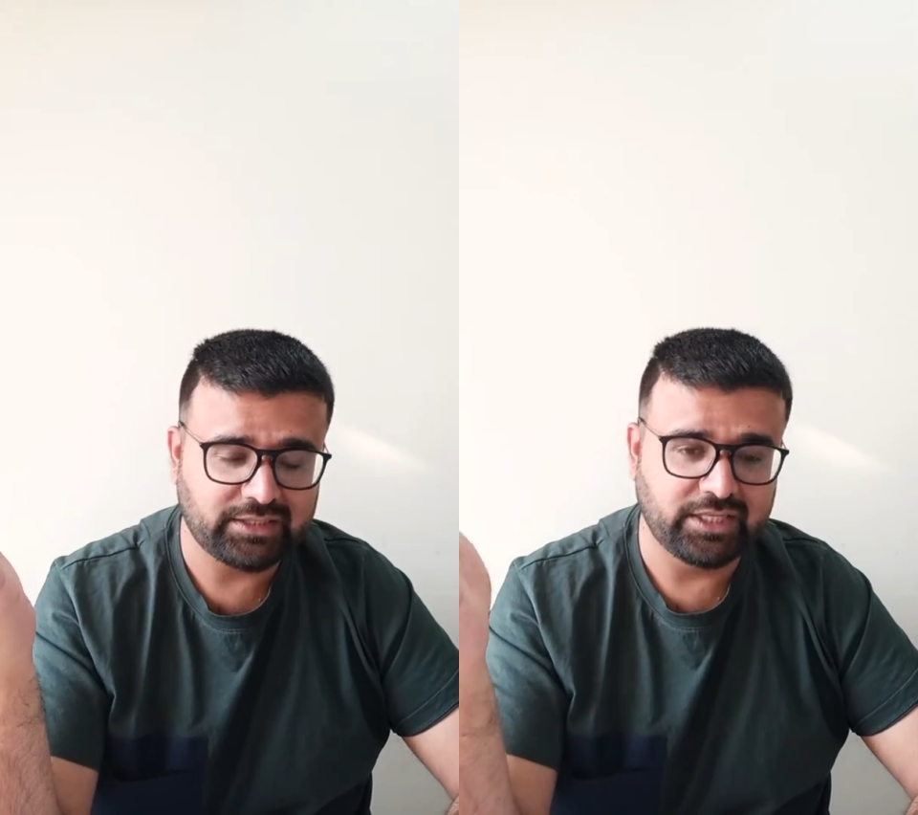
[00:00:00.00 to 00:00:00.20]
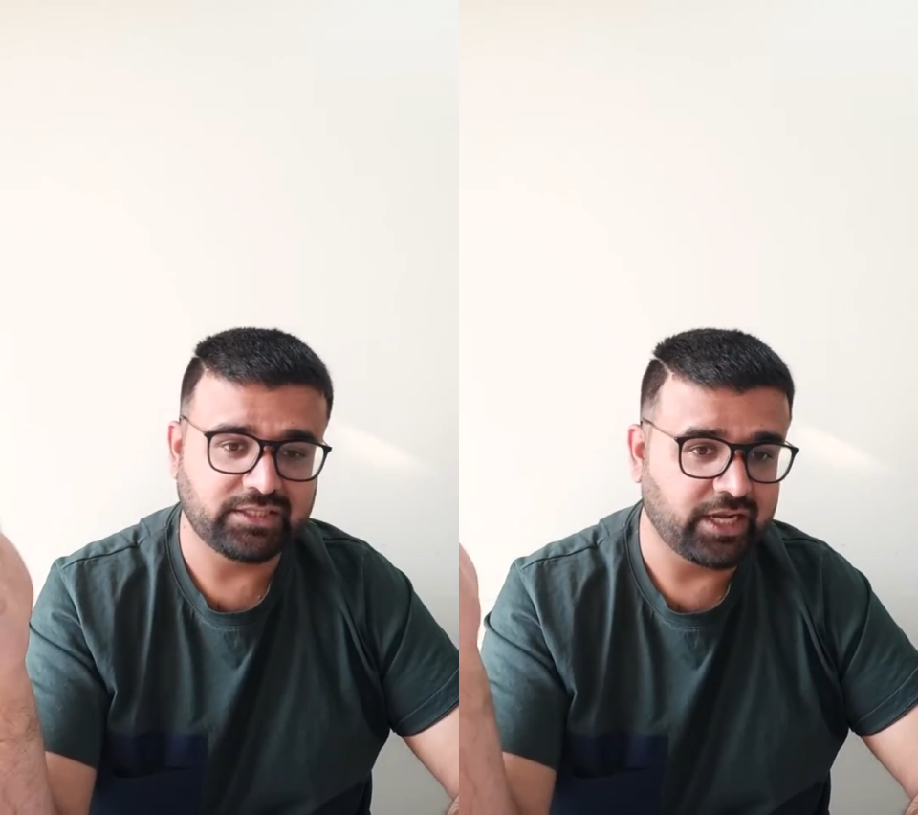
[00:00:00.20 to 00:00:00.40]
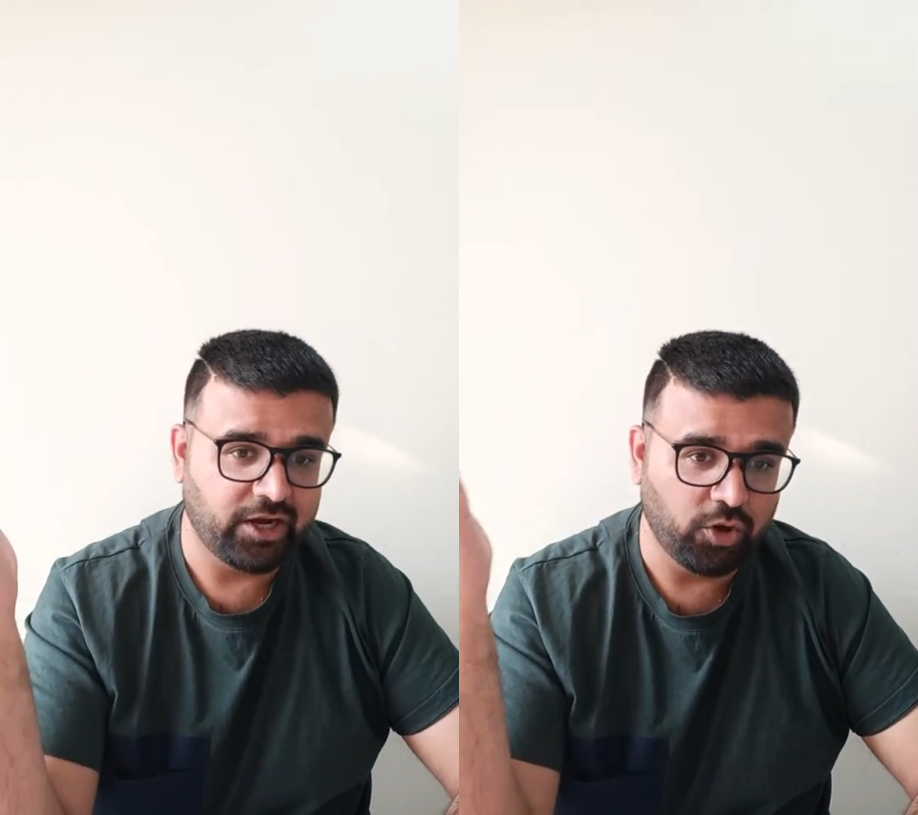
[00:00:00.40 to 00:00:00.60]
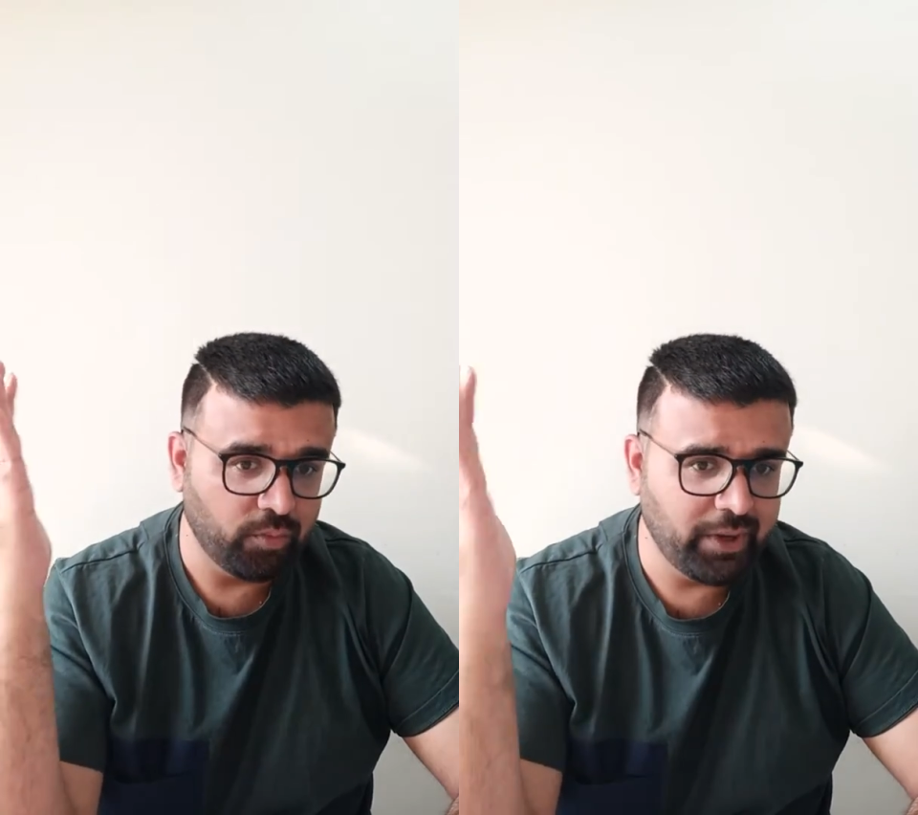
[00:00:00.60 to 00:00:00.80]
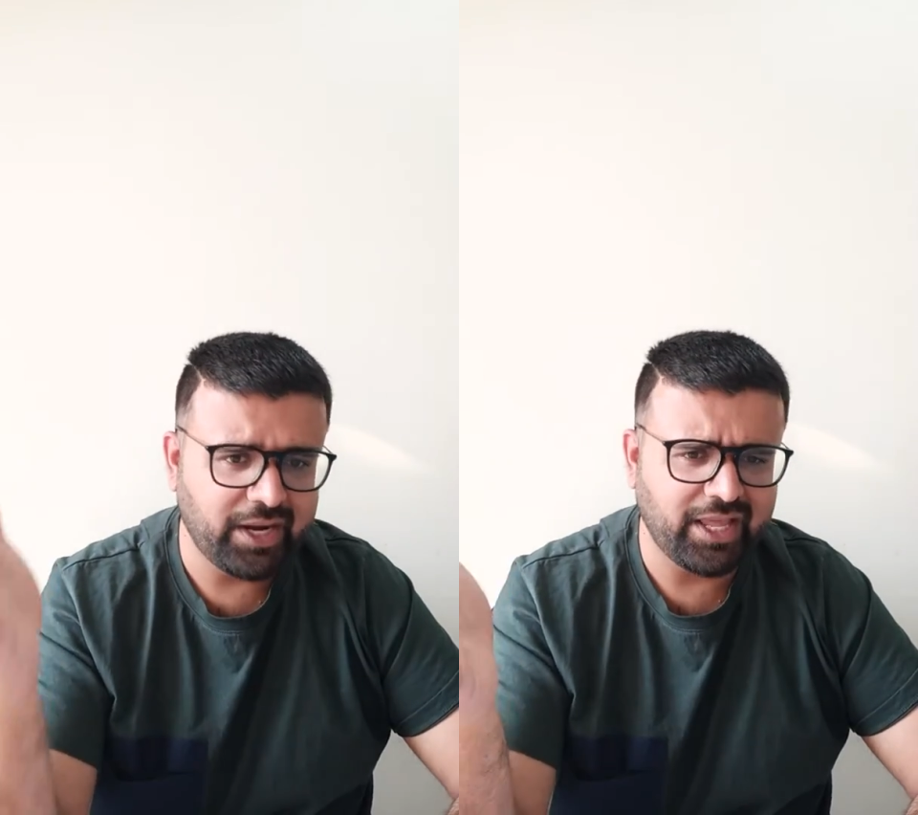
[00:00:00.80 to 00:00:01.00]
They schedule
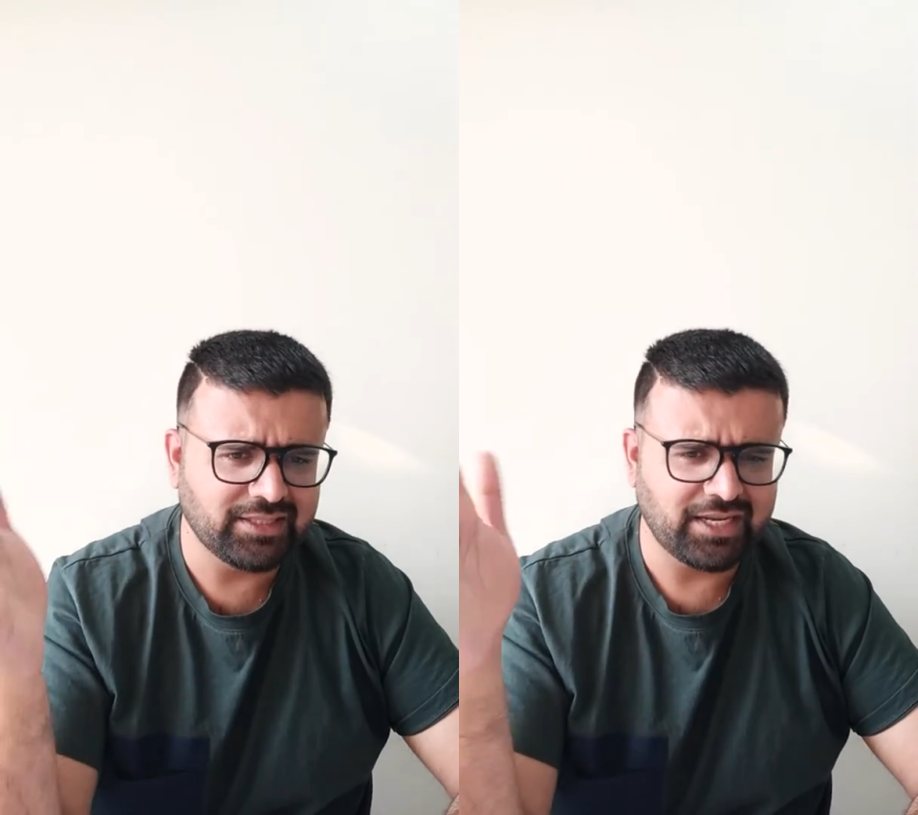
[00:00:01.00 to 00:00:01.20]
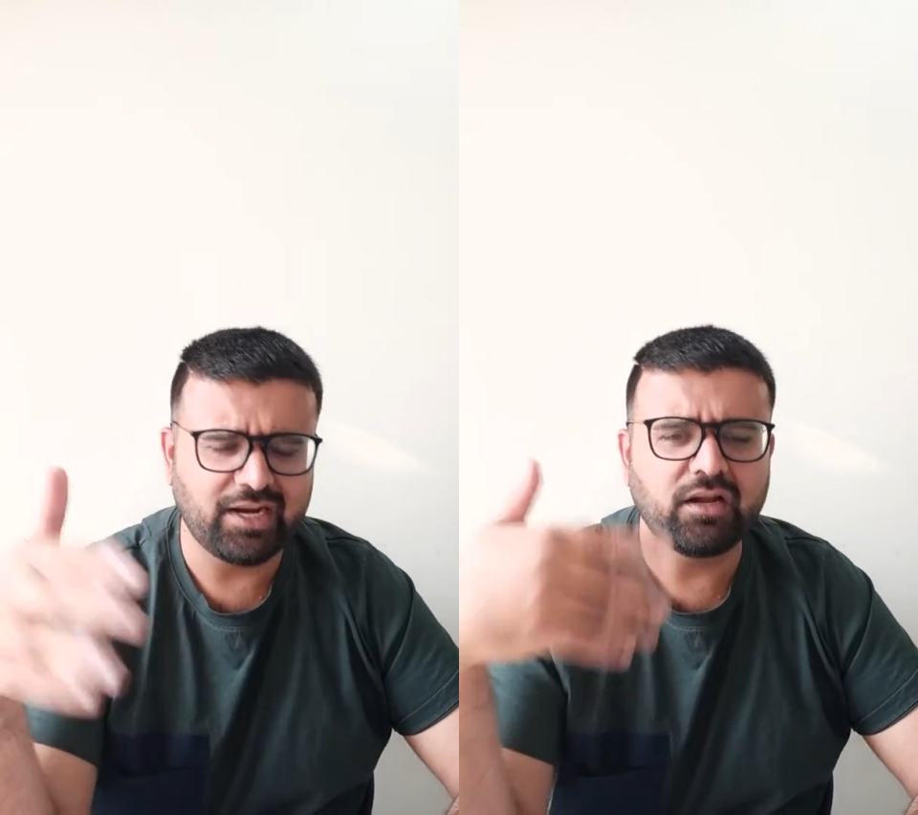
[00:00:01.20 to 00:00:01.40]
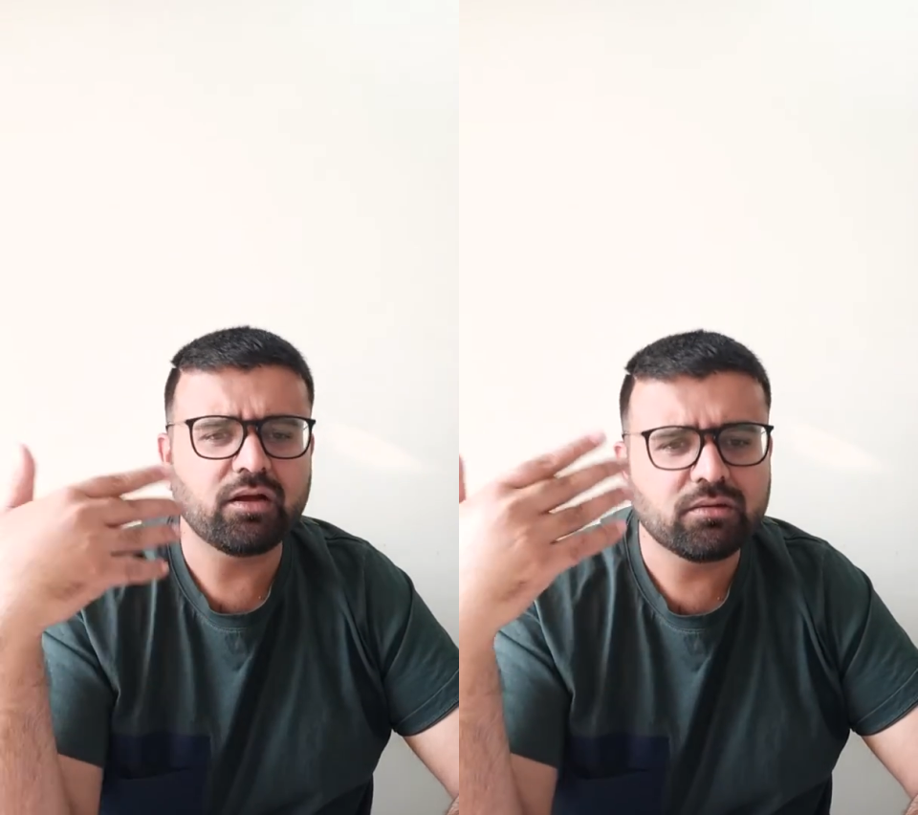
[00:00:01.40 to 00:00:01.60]
meetings and